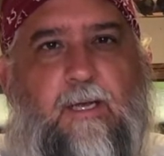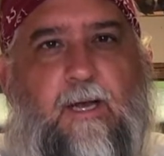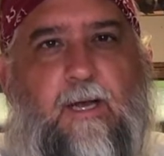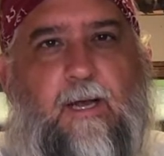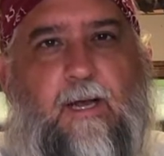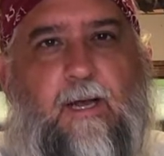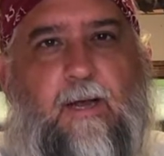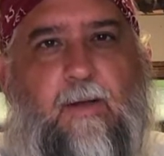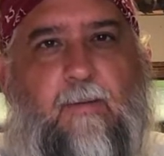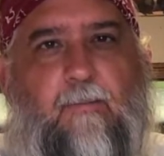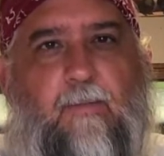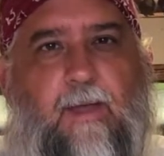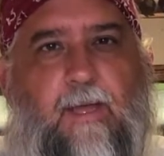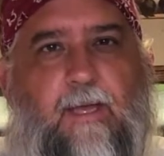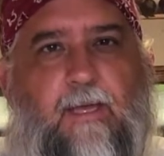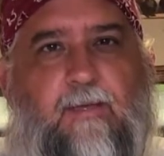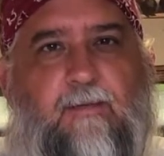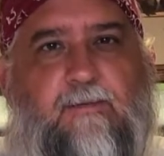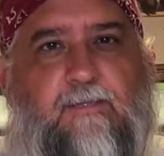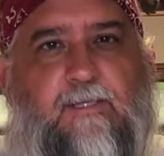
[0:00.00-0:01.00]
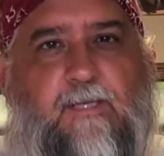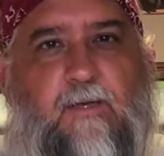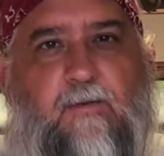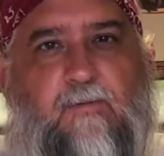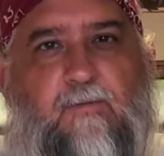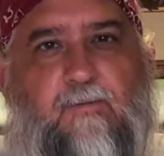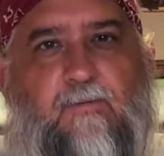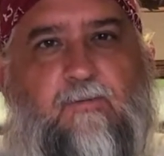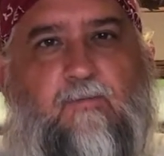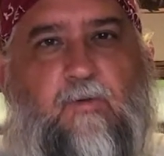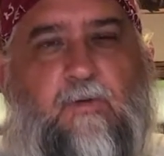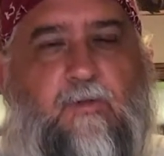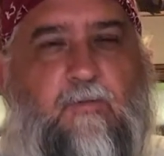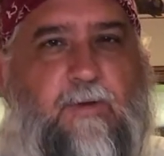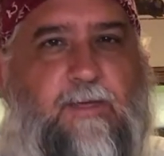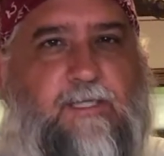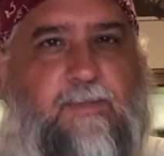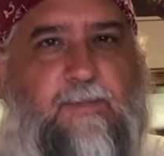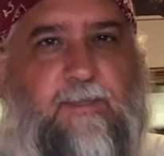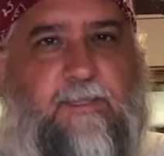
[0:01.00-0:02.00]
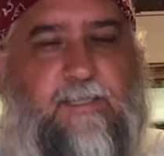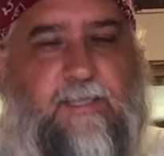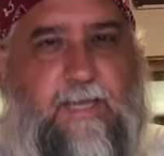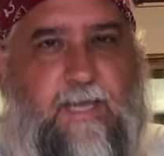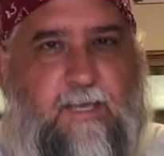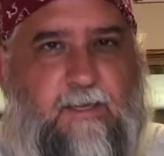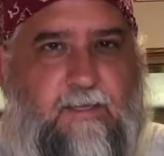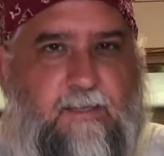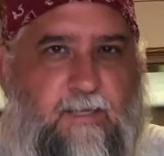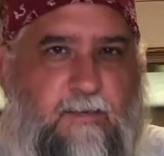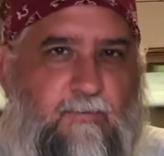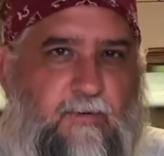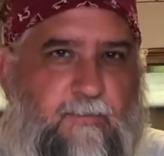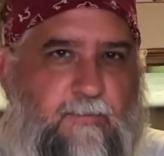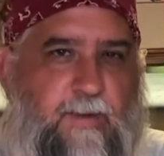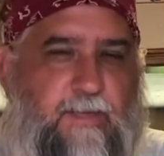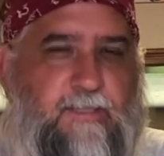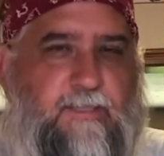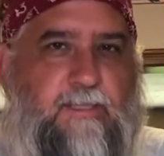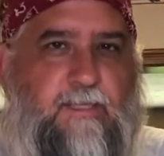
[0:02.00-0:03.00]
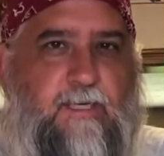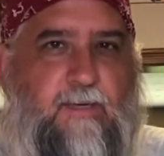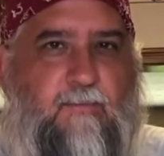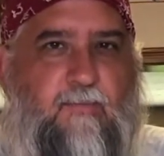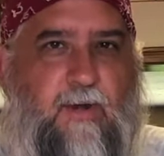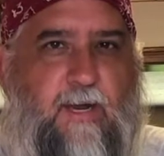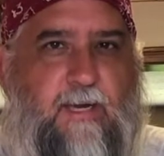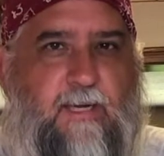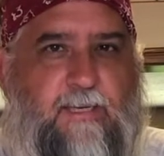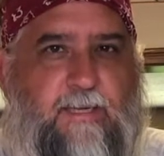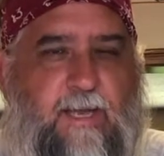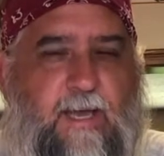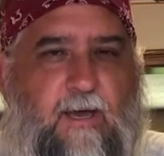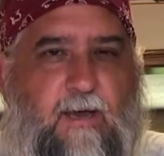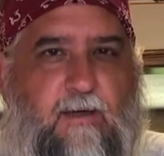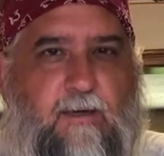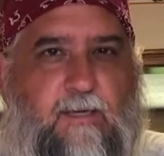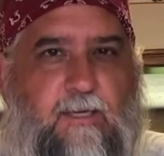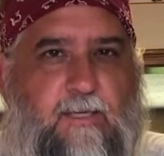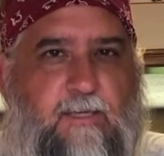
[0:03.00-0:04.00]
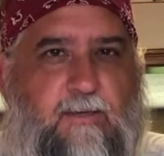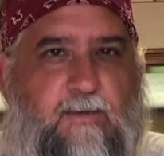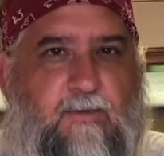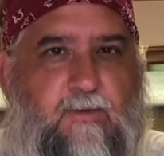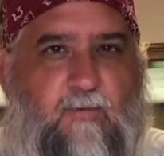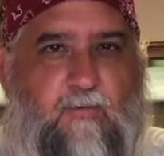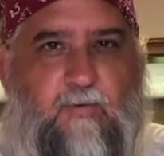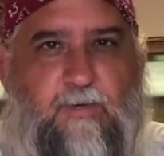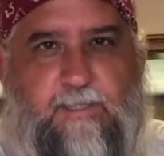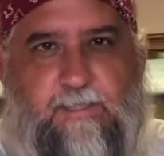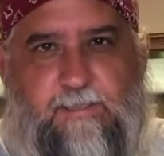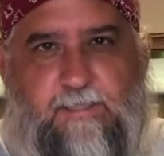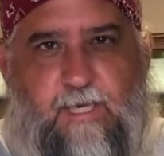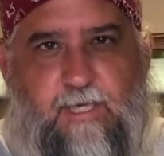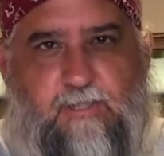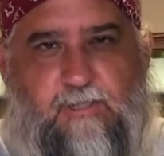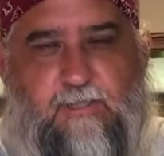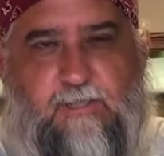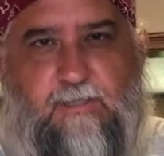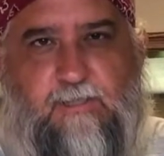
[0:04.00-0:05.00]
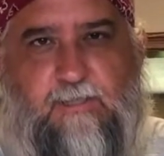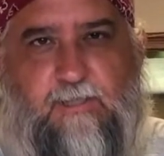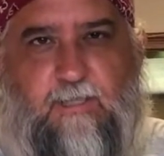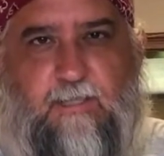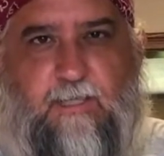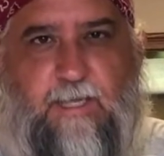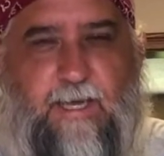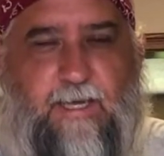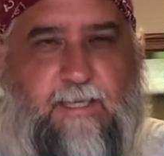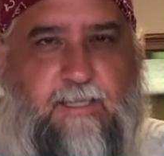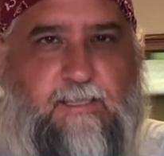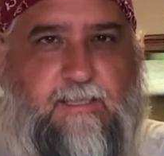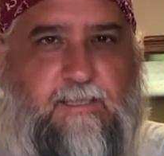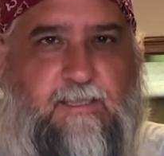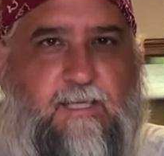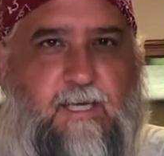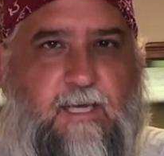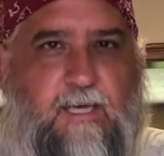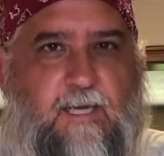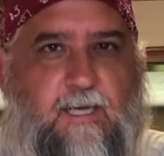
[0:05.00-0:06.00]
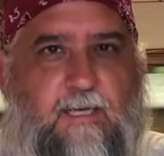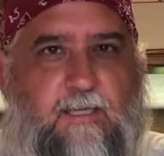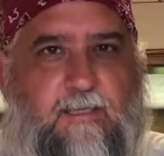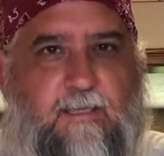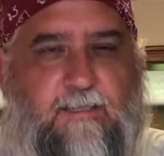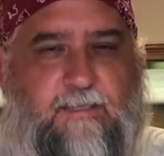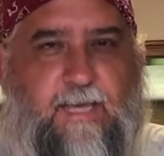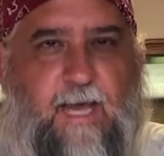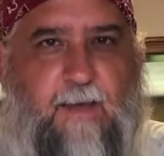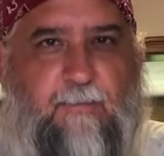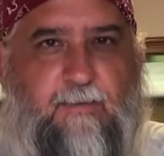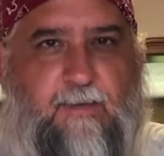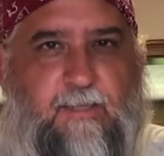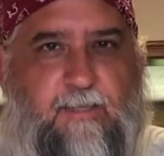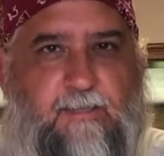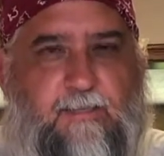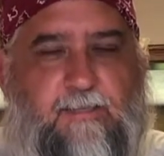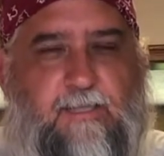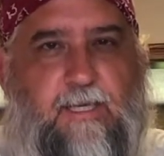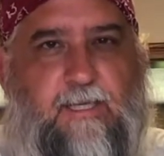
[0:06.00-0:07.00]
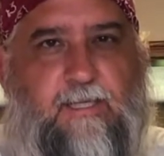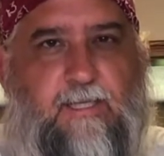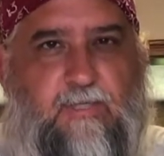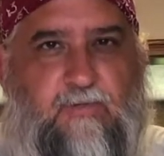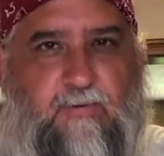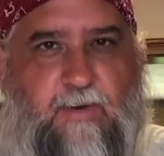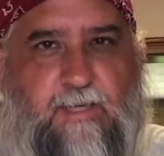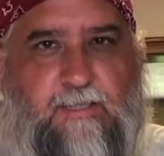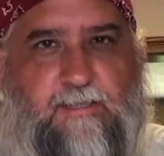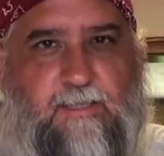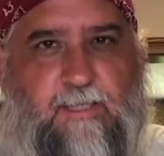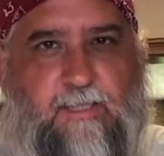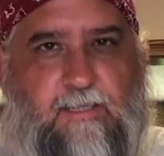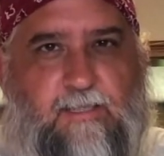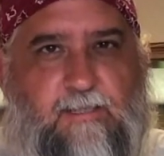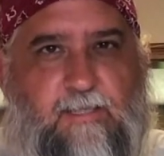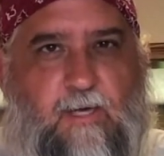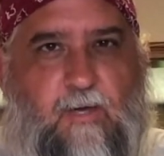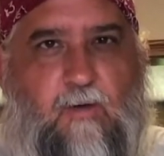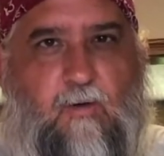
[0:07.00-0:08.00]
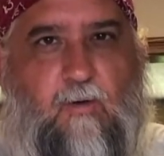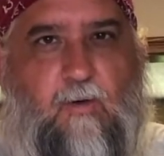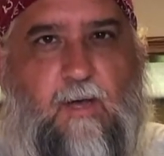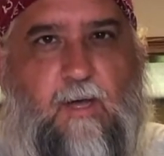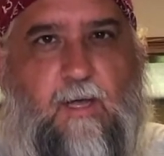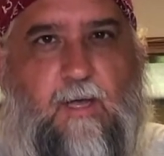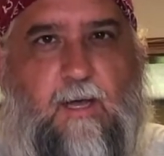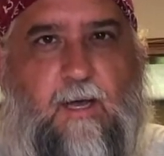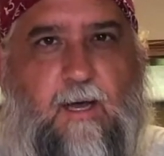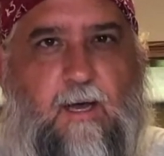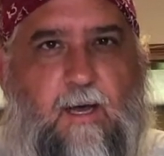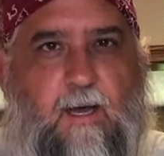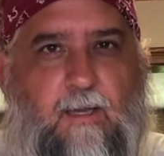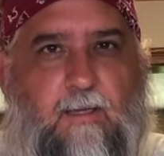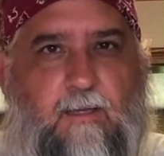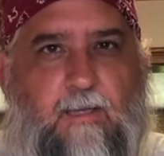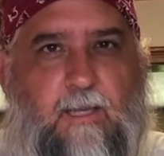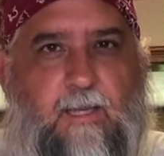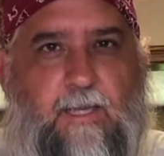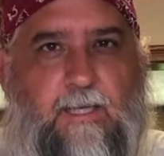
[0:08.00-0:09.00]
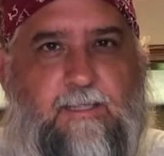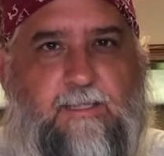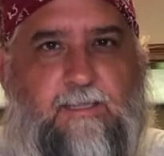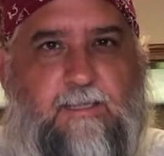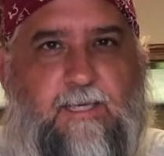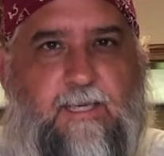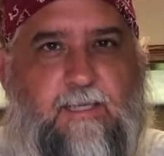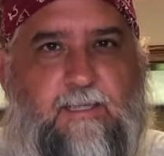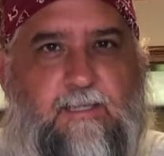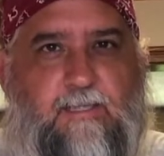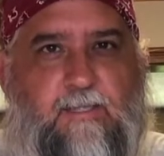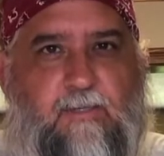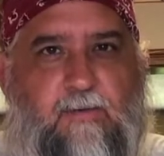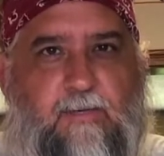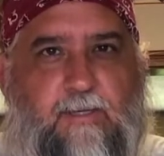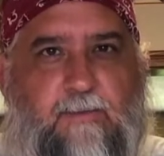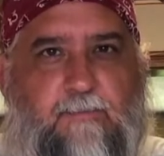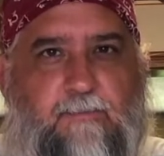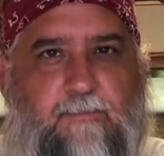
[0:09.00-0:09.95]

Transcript: And so with the recipe today, we're basically going to break it down in 3 sections: the lettuce, the toppings, and the dressing. So let's get to it.